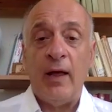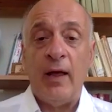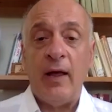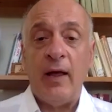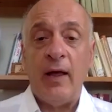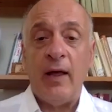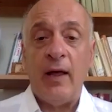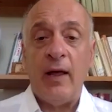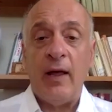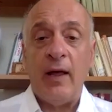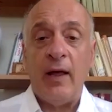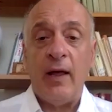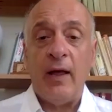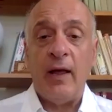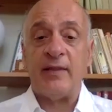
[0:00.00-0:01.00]
The
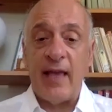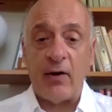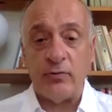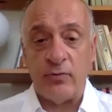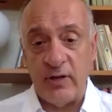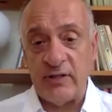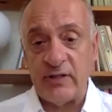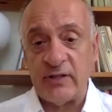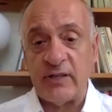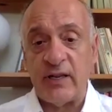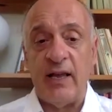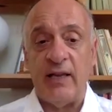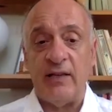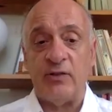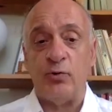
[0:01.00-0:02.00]
second risk
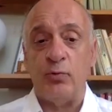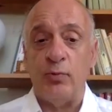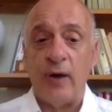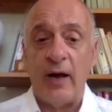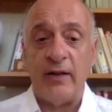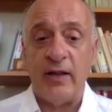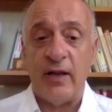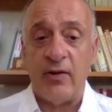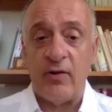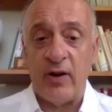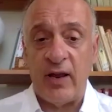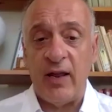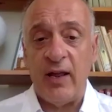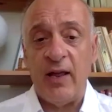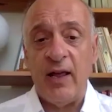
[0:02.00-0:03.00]
is to what
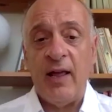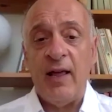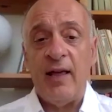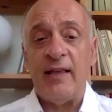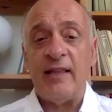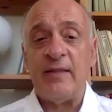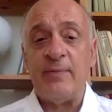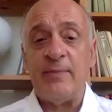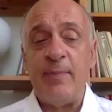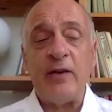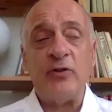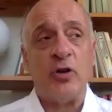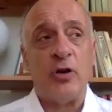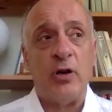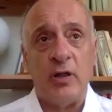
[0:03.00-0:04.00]
degree,
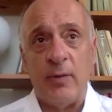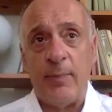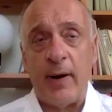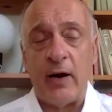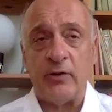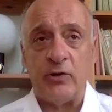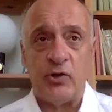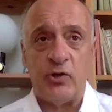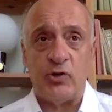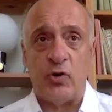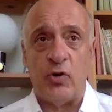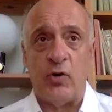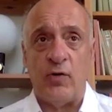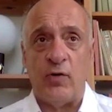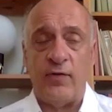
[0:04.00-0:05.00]
especially the parties
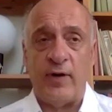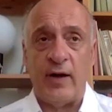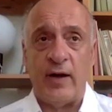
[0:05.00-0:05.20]
of